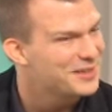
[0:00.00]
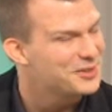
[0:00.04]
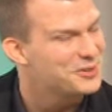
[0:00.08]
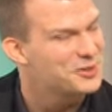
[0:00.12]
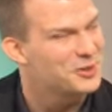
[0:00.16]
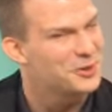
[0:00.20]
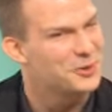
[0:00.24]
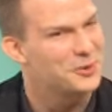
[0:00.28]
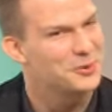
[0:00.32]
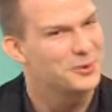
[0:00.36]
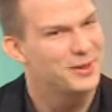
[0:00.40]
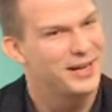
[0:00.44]

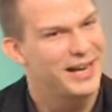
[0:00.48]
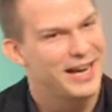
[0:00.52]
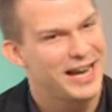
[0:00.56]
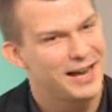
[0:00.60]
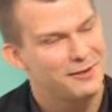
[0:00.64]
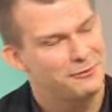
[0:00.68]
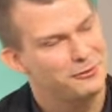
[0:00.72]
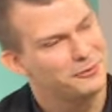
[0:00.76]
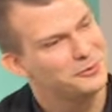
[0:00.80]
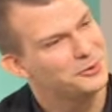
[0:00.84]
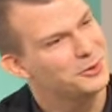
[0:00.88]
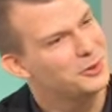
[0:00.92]
So the
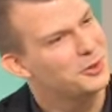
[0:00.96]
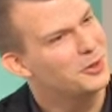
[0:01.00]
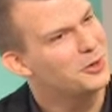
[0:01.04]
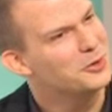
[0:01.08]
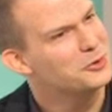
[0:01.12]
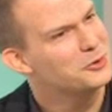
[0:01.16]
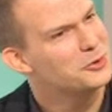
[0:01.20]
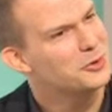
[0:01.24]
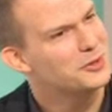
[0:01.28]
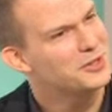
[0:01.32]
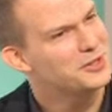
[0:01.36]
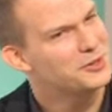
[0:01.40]
half of the
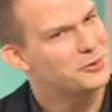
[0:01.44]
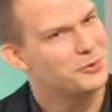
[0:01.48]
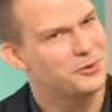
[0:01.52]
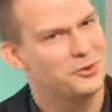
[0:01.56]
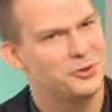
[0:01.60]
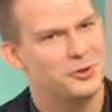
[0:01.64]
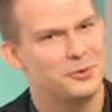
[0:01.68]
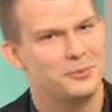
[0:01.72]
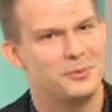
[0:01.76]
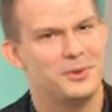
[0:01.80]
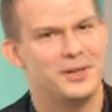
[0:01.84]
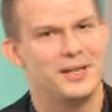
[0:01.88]
concert is
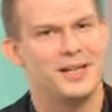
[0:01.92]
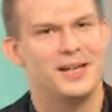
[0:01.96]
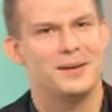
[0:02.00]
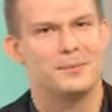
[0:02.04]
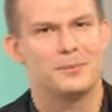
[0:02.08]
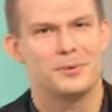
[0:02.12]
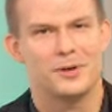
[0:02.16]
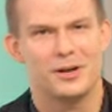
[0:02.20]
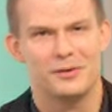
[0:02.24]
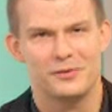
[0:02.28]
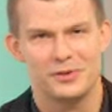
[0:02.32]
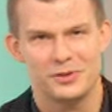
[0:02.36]
going to be
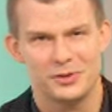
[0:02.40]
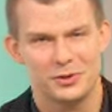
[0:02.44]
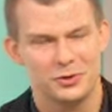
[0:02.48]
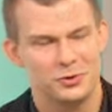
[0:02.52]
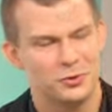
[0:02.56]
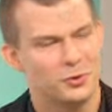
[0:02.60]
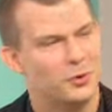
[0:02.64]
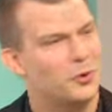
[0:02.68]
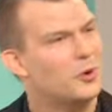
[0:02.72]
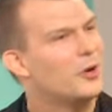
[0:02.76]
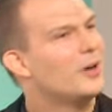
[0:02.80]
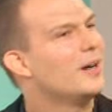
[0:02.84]

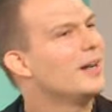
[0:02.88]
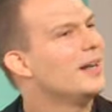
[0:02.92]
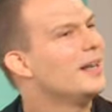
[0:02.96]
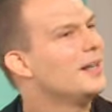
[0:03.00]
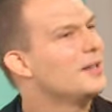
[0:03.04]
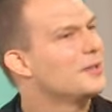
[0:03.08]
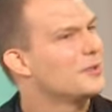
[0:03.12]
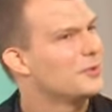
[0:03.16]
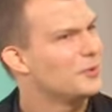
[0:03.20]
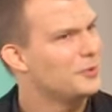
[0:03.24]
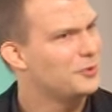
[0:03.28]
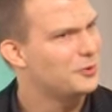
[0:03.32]

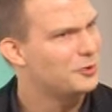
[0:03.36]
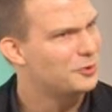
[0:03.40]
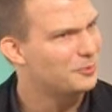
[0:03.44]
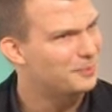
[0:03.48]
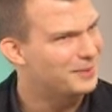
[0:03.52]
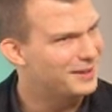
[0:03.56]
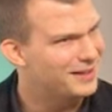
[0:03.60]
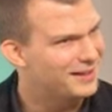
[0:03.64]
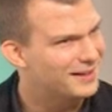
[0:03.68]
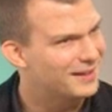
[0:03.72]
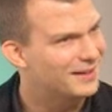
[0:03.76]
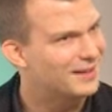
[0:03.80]
improvisatory. It's going to
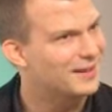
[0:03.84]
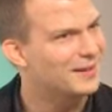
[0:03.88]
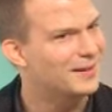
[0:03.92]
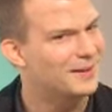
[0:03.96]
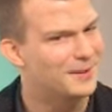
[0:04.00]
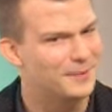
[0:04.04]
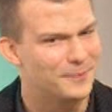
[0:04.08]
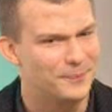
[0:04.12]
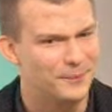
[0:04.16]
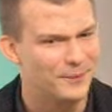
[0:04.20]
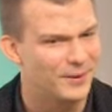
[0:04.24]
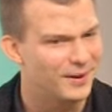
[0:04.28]
be
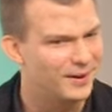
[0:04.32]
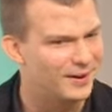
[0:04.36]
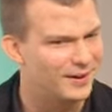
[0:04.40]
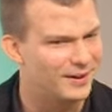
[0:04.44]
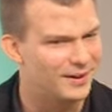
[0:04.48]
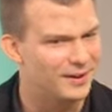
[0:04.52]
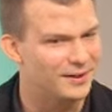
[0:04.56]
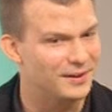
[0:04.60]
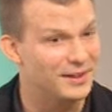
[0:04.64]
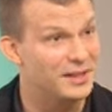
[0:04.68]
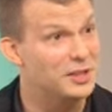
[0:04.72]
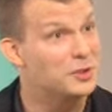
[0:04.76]
um,
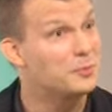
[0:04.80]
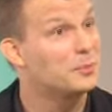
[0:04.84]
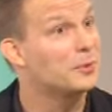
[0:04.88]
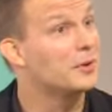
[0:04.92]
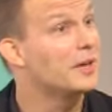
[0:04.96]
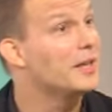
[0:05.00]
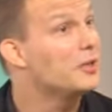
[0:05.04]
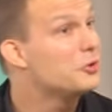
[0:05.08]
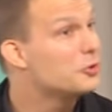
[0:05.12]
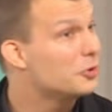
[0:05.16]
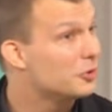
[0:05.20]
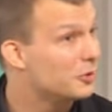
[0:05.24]
uh, an
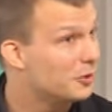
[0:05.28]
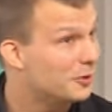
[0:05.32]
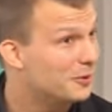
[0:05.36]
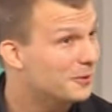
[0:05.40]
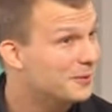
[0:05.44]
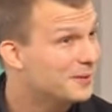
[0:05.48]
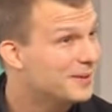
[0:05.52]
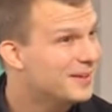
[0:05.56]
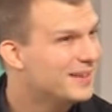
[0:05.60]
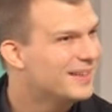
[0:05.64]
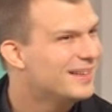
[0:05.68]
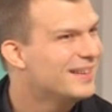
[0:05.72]

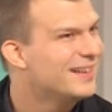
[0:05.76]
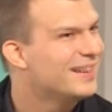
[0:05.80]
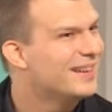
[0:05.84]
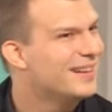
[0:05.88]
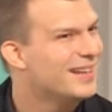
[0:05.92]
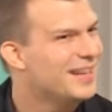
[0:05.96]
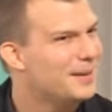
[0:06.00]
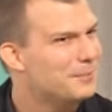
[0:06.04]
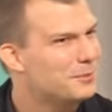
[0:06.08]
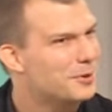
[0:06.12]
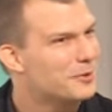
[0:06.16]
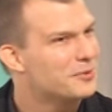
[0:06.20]
inspirational
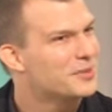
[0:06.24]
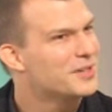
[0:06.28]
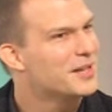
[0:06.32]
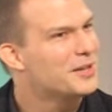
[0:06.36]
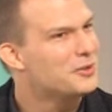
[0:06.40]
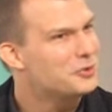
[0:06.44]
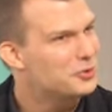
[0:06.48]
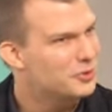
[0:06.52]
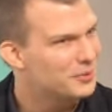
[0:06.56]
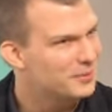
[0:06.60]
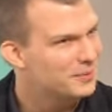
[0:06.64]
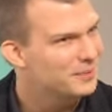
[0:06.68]

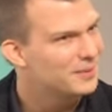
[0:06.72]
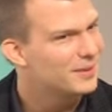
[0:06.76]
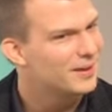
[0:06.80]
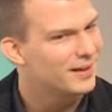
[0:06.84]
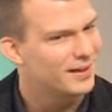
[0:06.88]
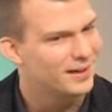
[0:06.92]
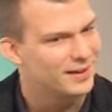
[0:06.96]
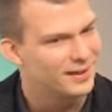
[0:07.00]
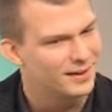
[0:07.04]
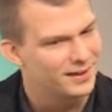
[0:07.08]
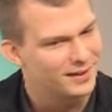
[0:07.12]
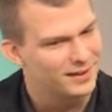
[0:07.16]
improvisation
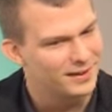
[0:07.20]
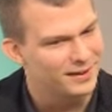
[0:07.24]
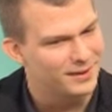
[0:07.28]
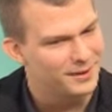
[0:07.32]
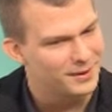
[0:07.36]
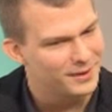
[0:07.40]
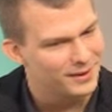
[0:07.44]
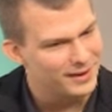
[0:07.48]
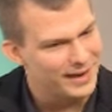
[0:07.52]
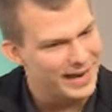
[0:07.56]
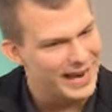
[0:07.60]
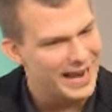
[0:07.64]
uh,
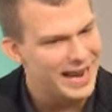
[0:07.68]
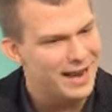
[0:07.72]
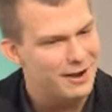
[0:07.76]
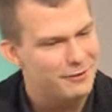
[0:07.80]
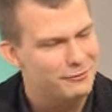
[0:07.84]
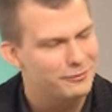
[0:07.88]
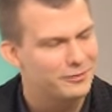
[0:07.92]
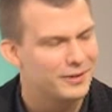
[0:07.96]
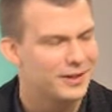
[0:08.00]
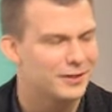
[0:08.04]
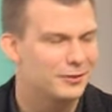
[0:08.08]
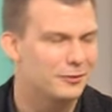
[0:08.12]
uh,
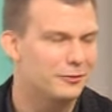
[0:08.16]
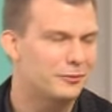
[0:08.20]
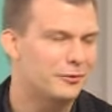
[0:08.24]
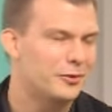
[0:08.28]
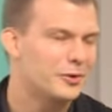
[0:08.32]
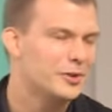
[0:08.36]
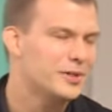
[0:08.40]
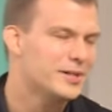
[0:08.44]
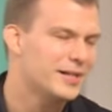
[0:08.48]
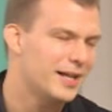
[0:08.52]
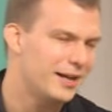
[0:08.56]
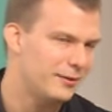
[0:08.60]
half, and the
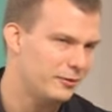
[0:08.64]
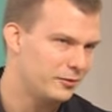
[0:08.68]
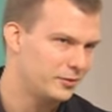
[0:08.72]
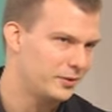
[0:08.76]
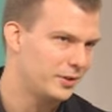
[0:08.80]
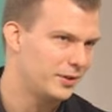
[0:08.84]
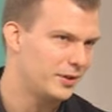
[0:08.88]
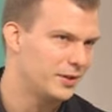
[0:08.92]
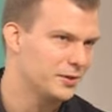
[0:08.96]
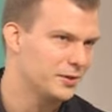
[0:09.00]
first half of the